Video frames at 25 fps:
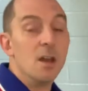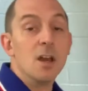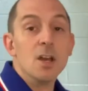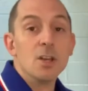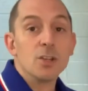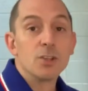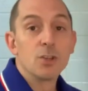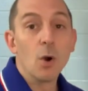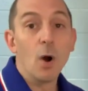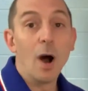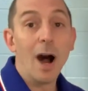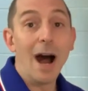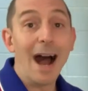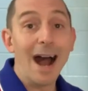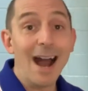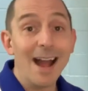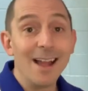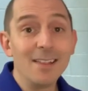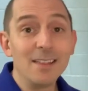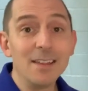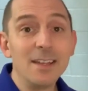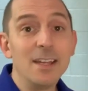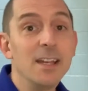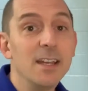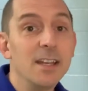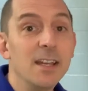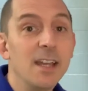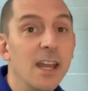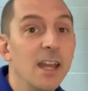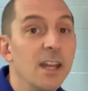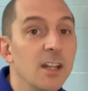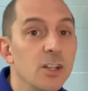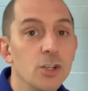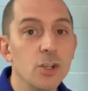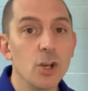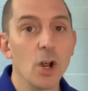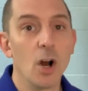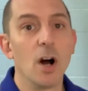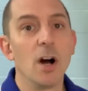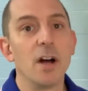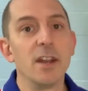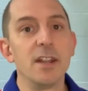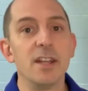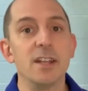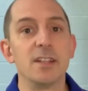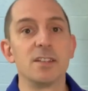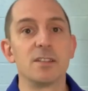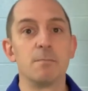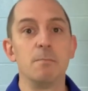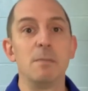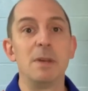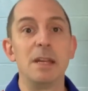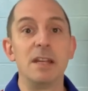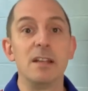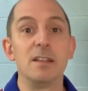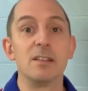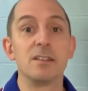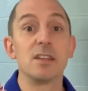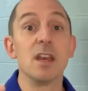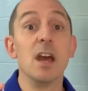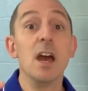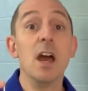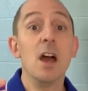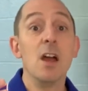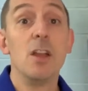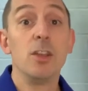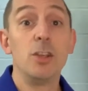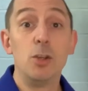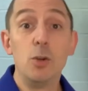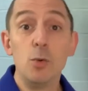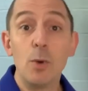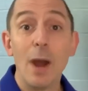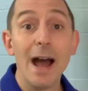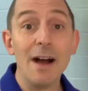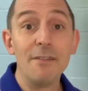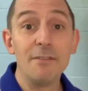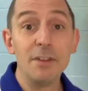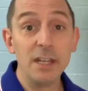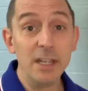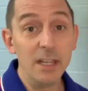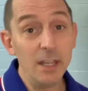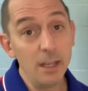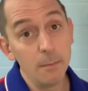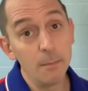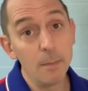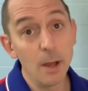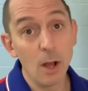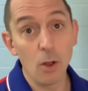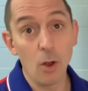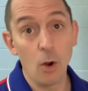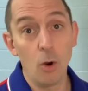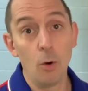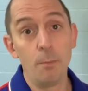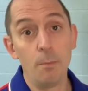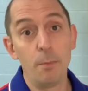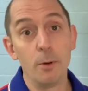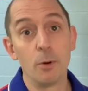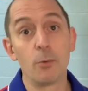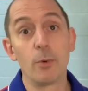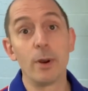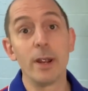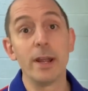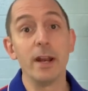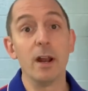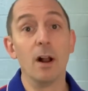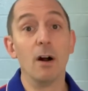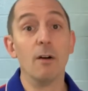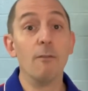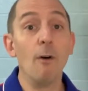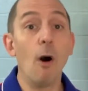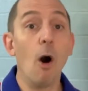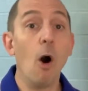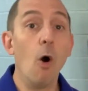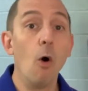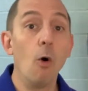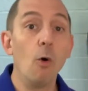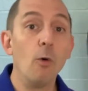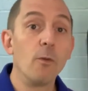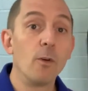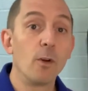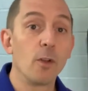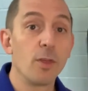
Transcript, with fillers: So a highly engaged audience means you have an email open rate of over